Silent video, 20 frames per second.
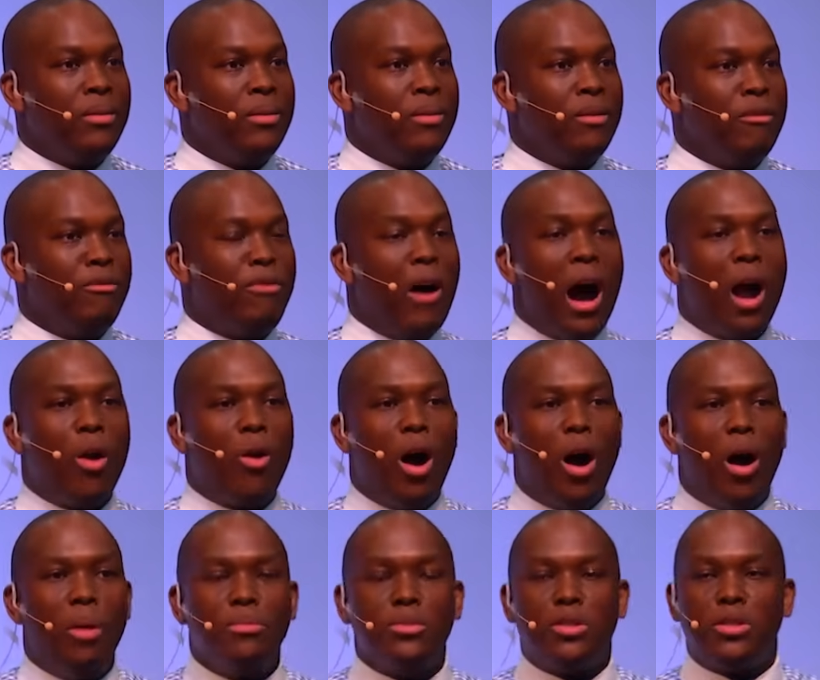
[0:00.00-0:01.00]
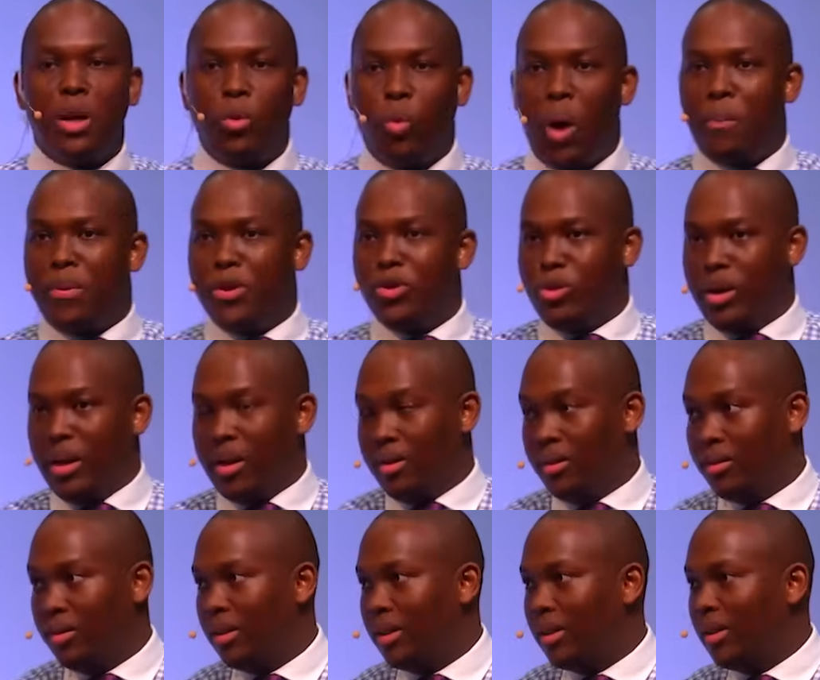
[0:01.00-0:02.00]
Firearms and weaponry.
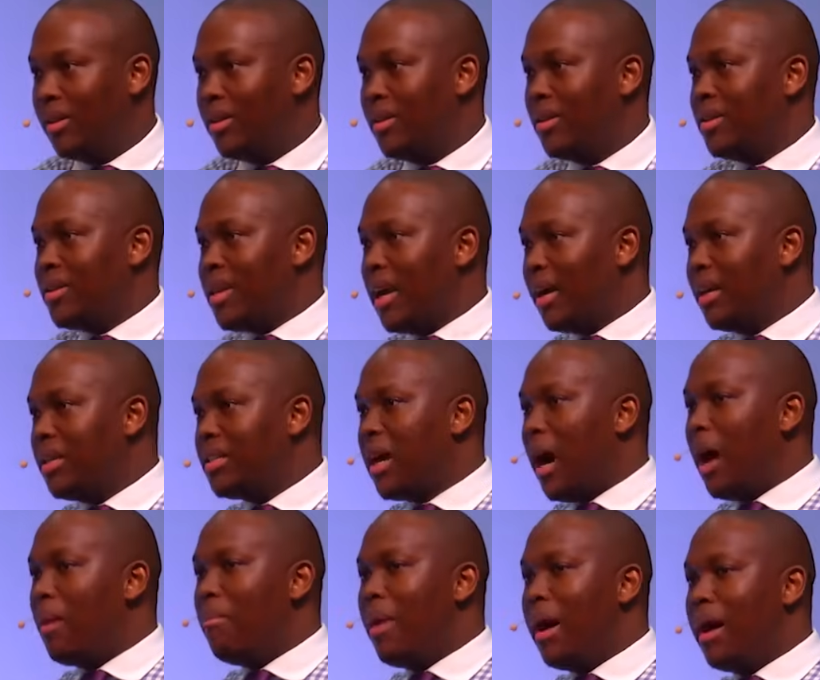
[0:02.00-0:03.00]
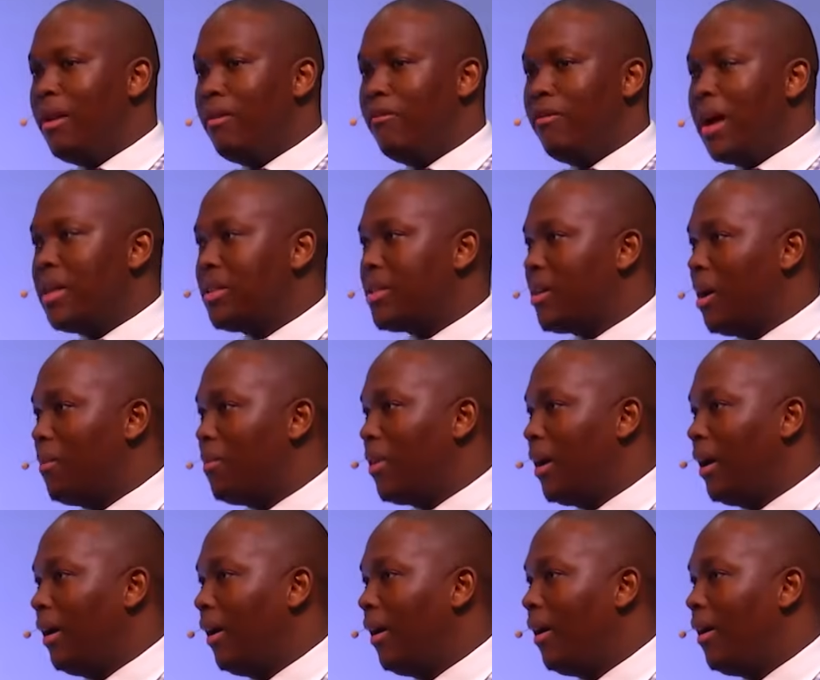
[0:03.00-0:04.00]
Second time man invents
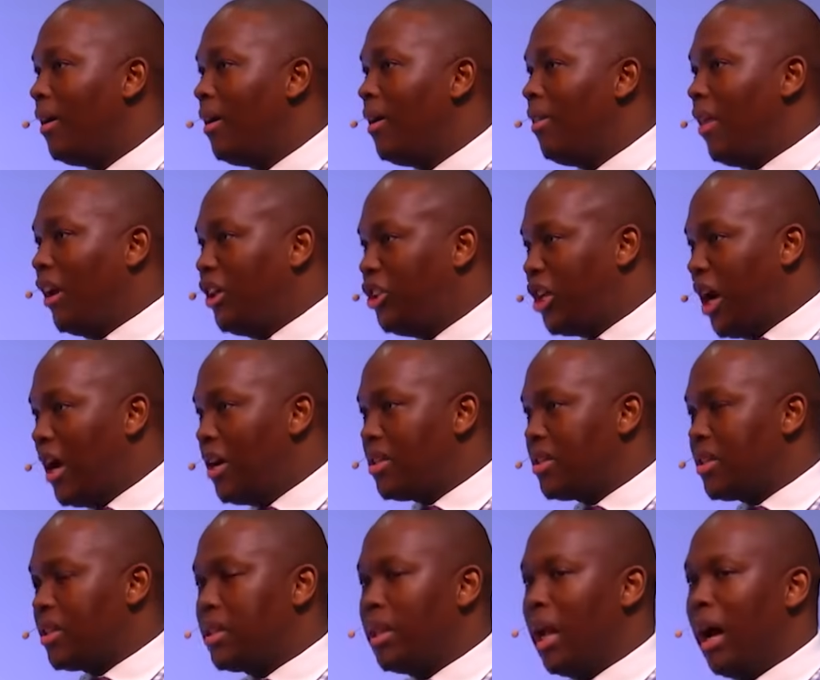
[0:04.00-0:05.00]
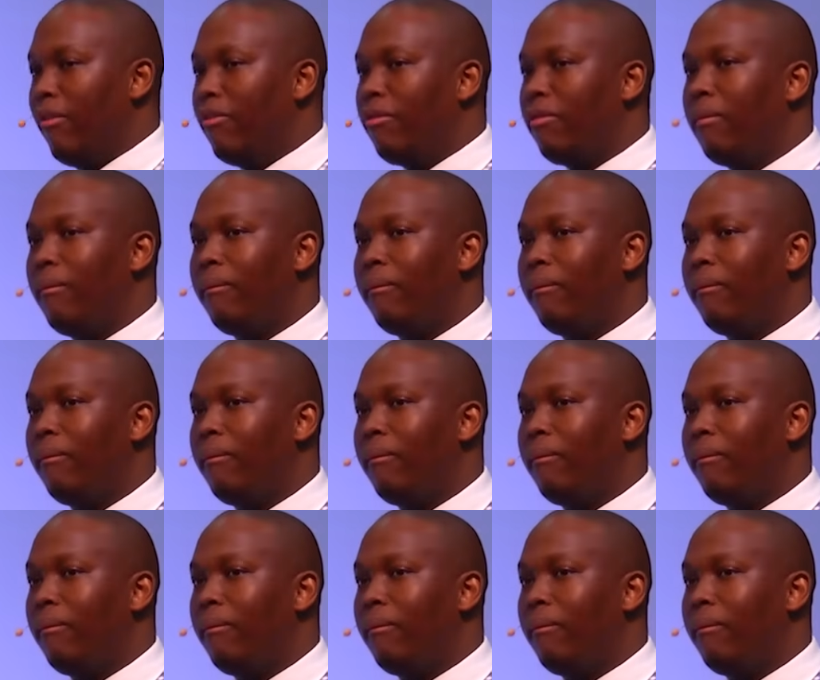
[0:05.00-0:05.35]
something that changes his life.